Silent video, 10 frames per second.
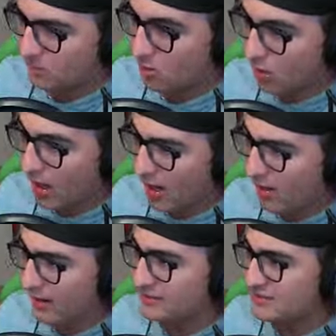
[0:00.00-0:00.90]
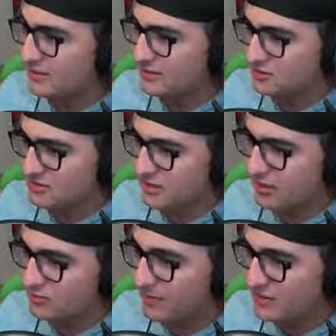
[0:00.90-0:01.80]
Woo! You see electricity? I
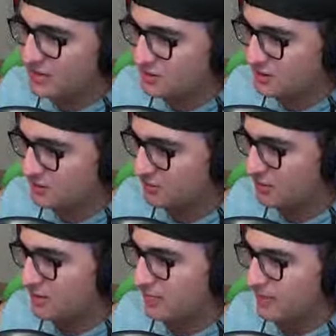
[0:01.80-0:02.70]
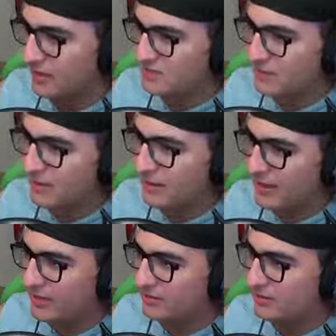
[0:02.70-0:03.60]
was paying attention. That's my
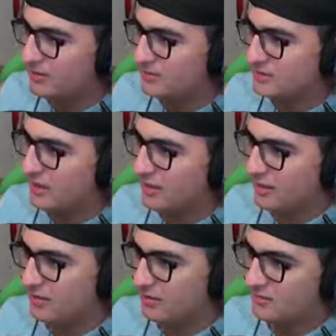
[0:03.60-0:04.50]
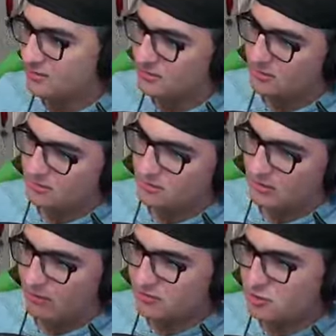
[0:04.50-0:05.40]
bad. Sorry.
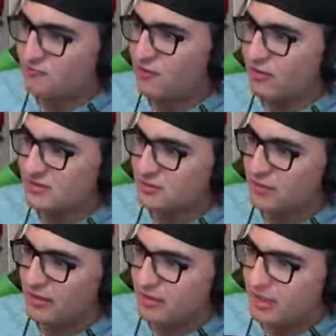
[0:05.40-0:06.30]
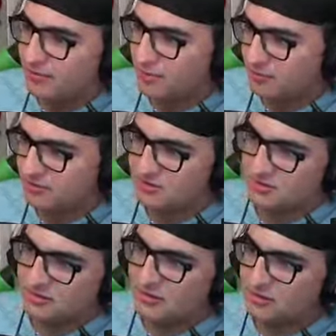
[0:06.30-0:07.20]
I was too focused on doing air combos
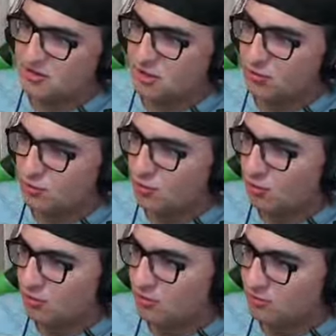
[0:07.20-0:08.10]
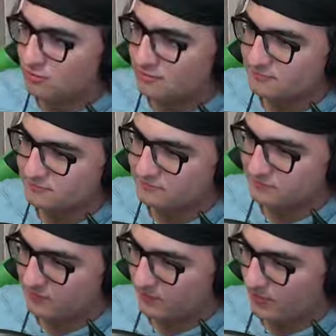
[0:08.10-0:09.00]
because they're so cool.
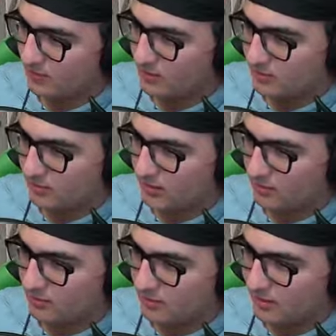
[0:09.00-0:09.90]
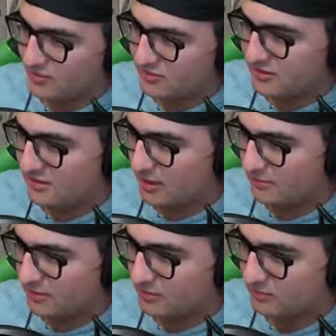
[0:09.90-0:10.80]
Okay, electricity's coming.